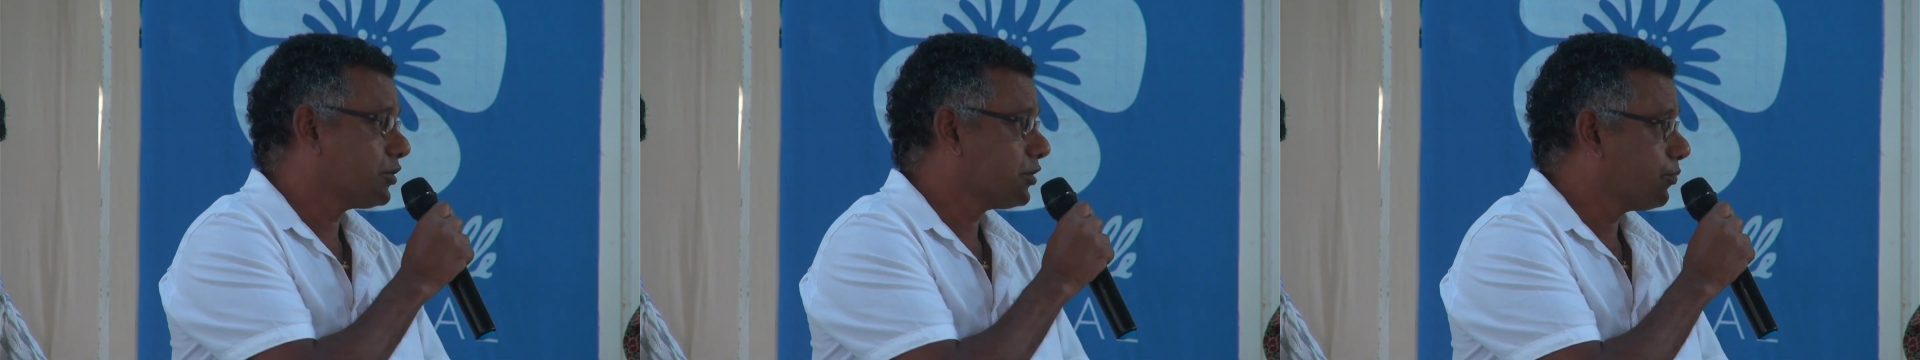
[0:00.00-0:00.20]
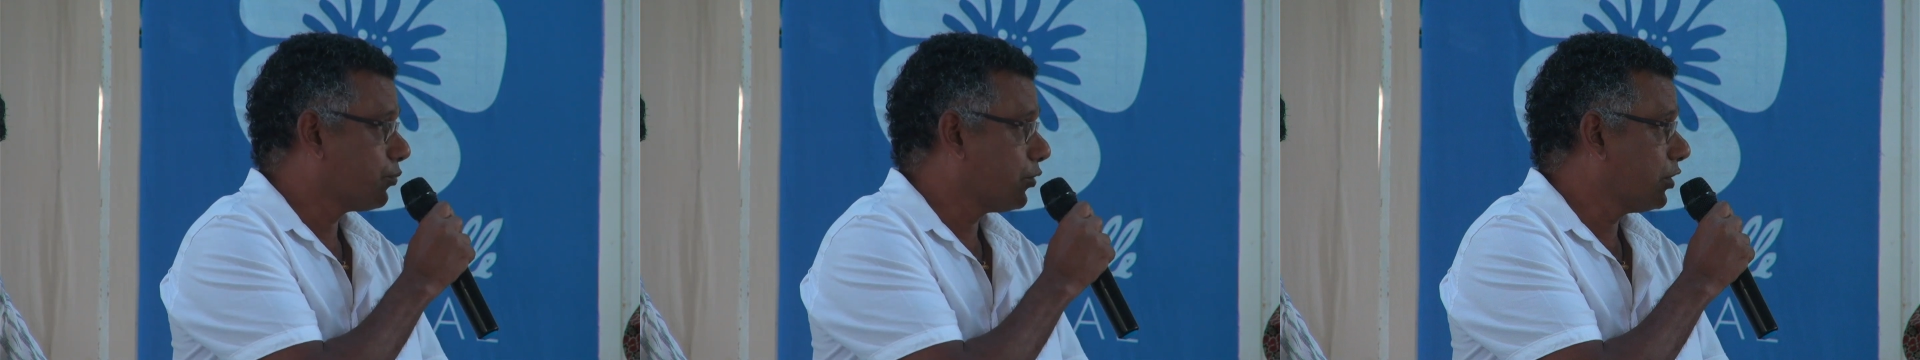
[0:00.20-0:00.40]

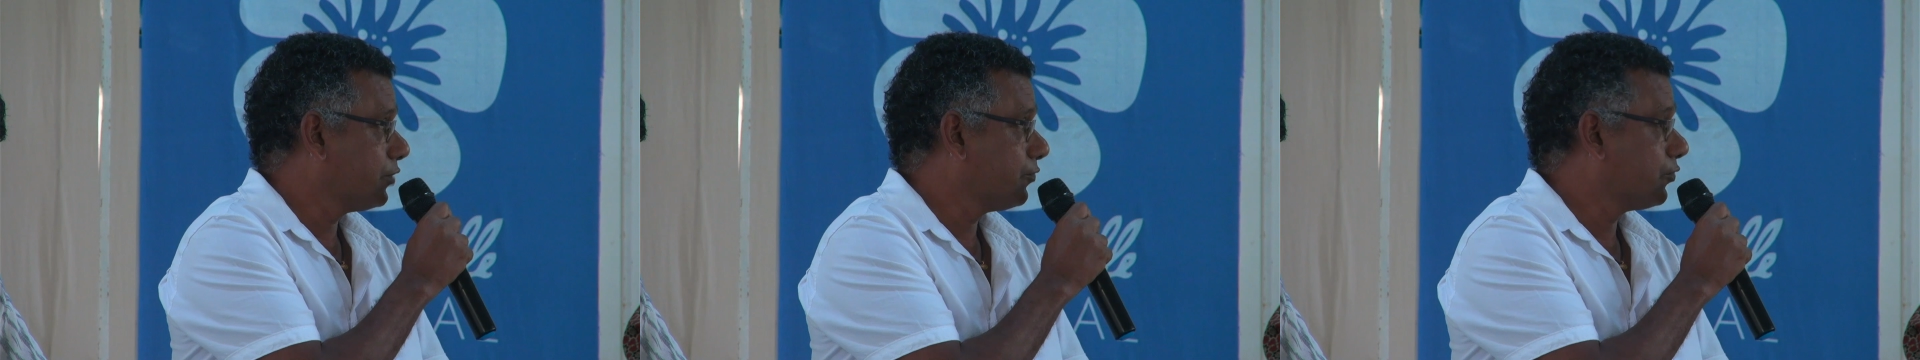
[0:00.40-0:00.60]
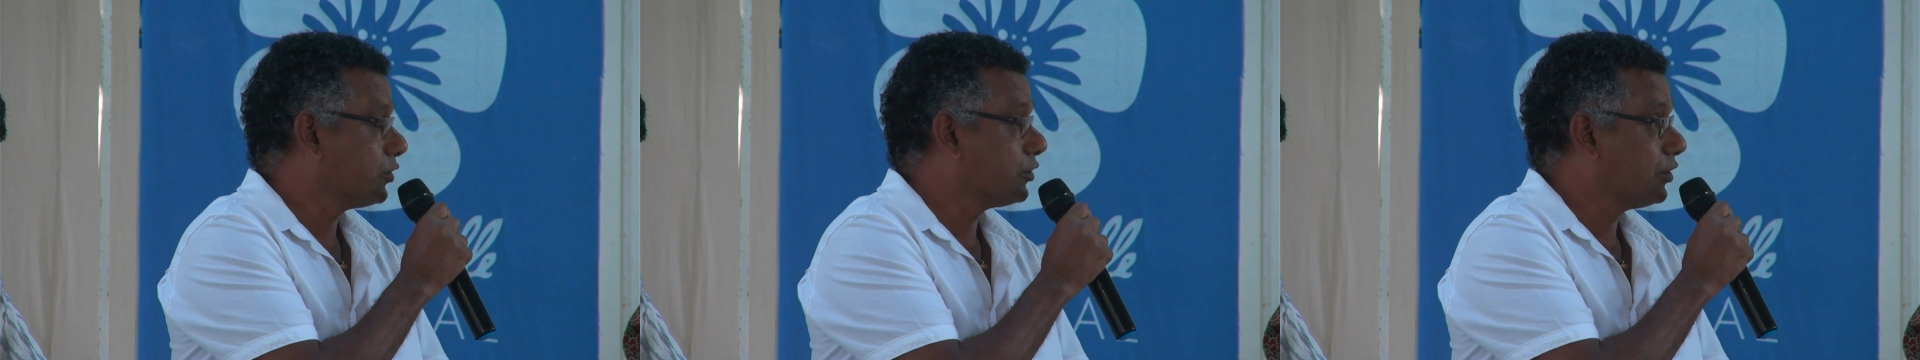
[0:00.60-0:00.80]
the point
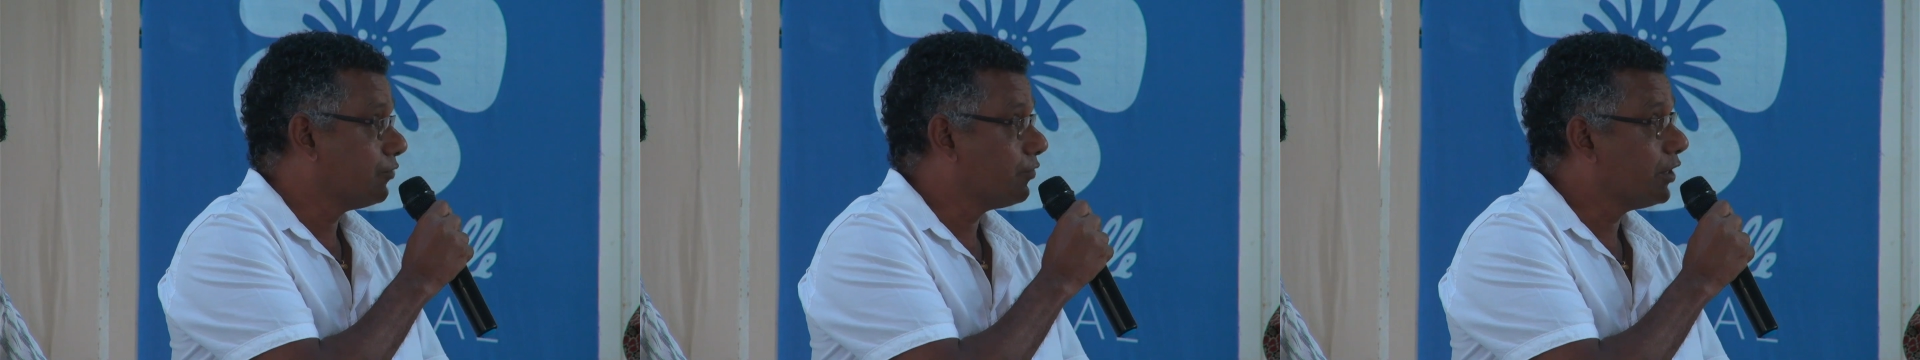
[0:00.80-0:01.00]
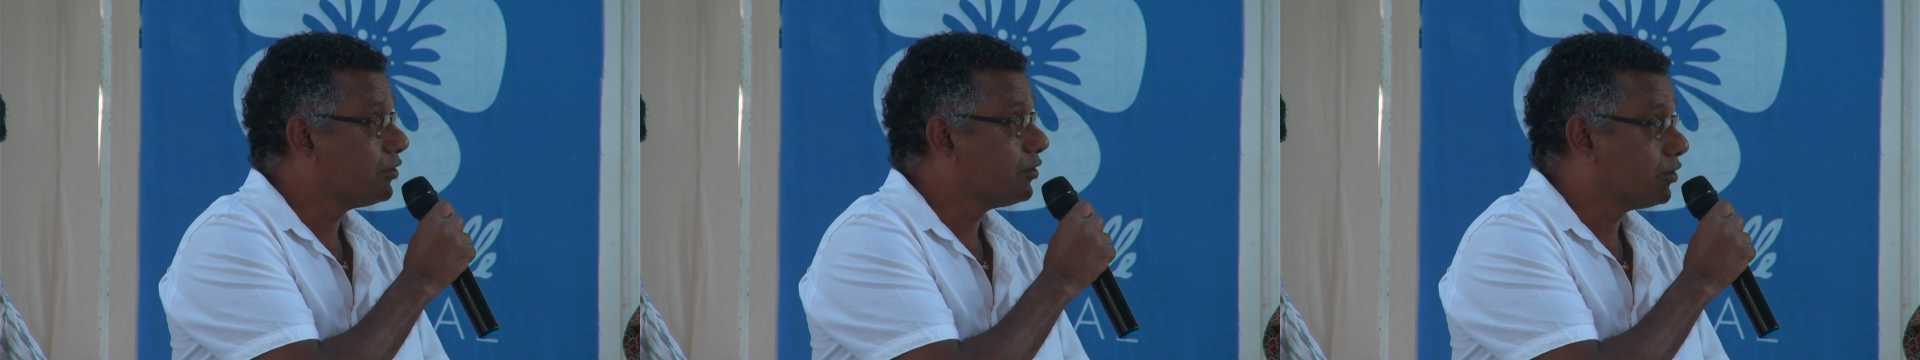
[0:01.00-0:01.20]
for
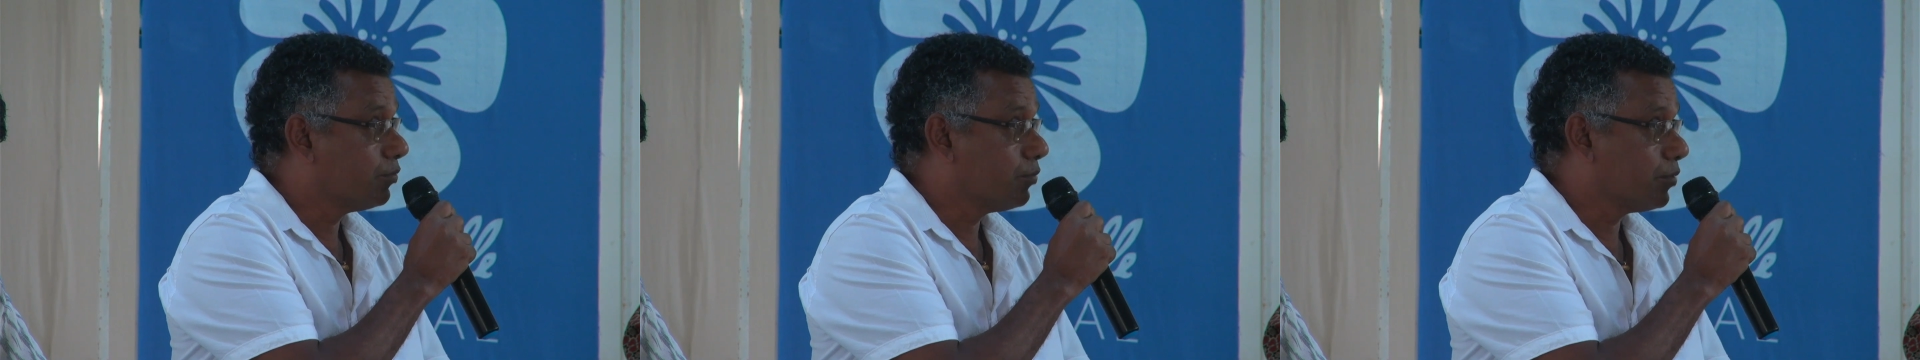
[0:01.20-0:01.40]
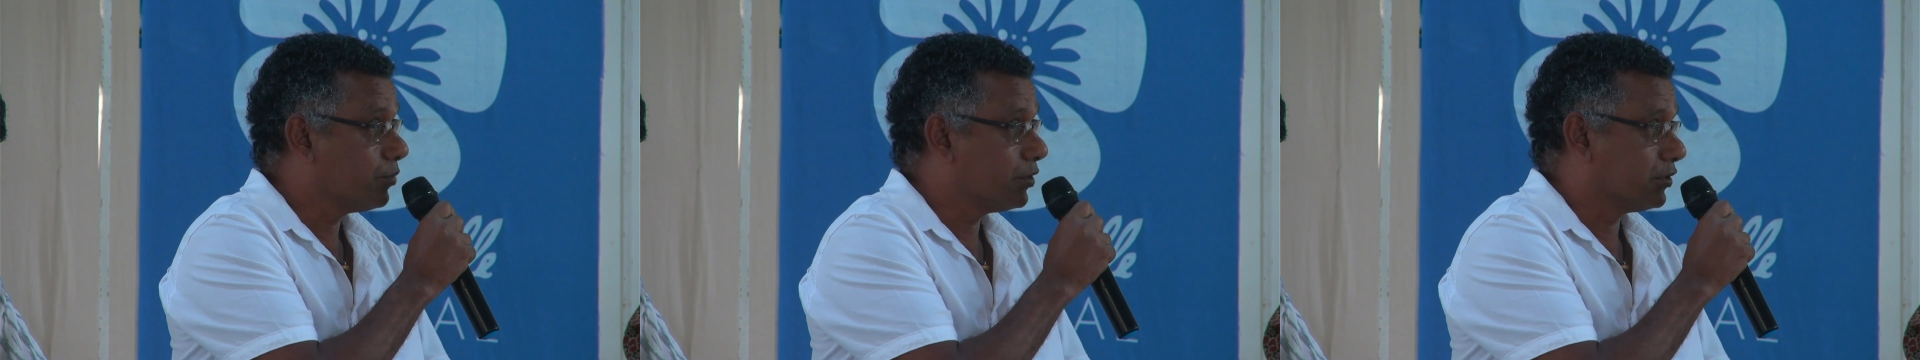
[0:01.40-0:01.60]
divine to
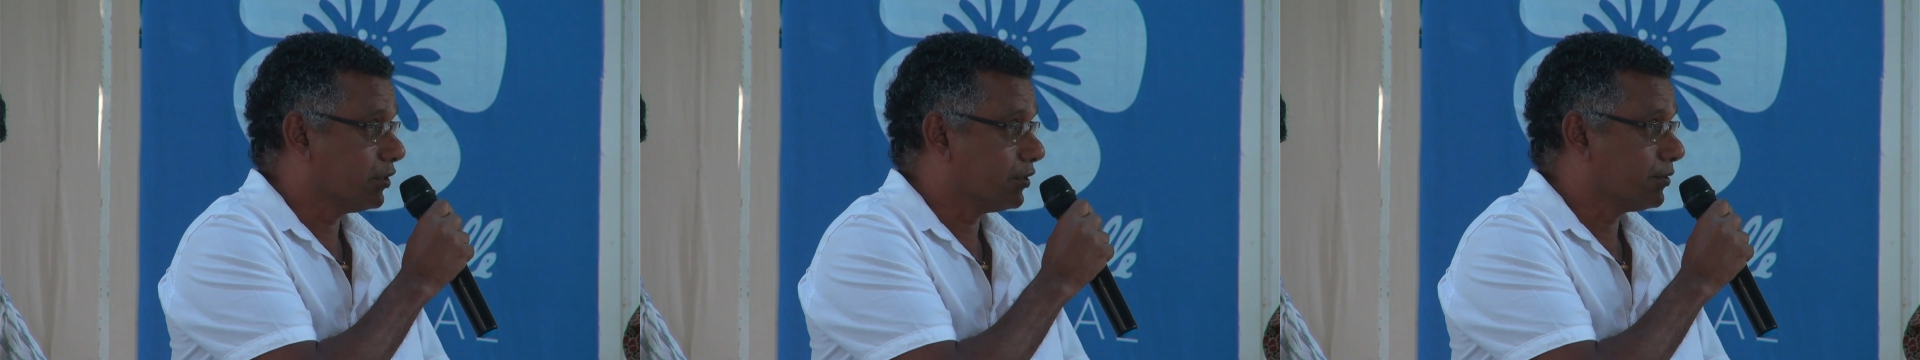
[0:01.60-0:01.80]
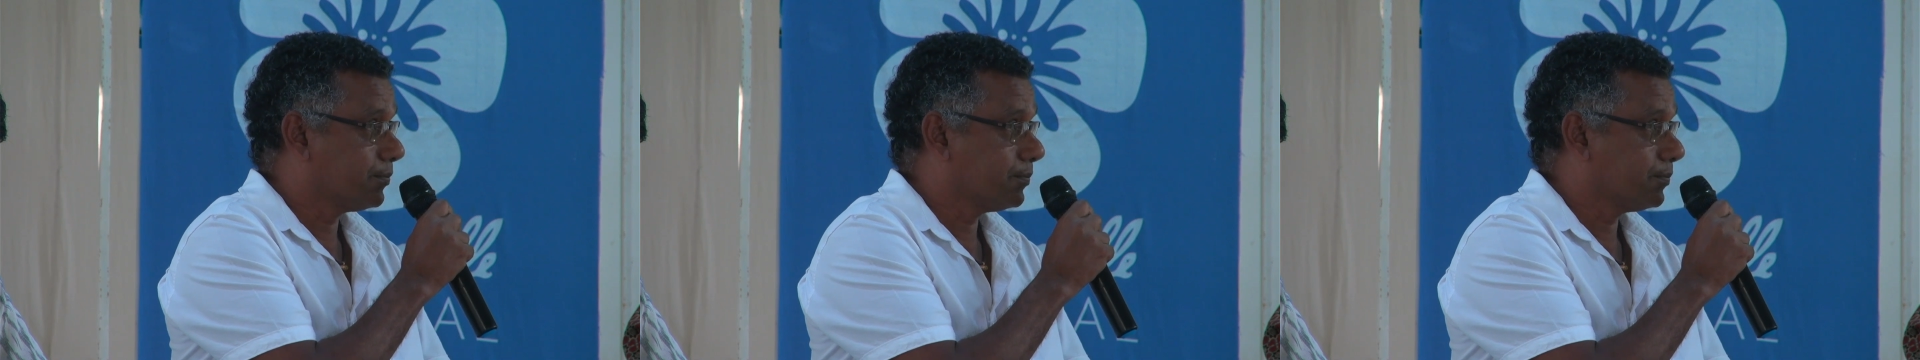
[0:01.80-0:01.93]
remember that?